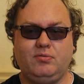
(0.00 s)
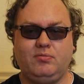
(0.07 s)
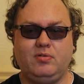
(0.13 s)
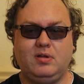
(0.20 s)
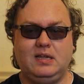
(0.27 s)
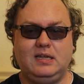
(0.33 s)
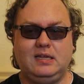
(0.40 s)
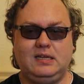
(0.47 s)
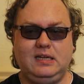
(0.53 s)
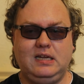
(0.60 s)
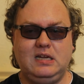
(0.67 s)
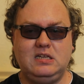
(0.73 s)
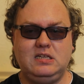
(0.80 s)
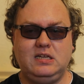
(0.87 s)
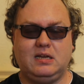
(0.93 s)
of
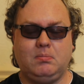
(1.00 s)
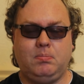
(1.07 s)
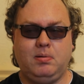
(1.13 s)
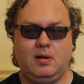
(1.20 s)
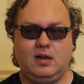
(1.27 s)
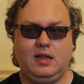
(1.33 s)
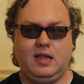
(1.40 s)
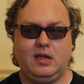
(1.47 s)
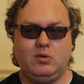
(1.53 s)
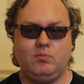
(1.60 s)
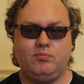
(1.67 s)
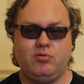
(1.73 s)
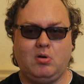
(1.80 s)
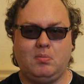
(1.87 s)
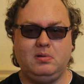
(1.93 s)
easy to get the planet
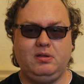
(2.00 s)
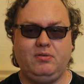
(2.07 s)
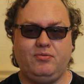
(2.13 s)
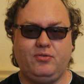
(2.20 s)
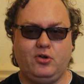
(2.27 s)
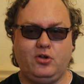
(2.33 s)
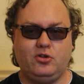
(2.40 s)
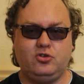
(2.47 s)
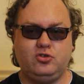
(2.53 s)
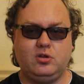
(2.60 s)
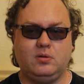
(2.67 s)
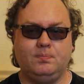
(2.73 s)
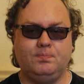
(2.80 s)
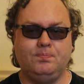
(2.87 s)
out properly first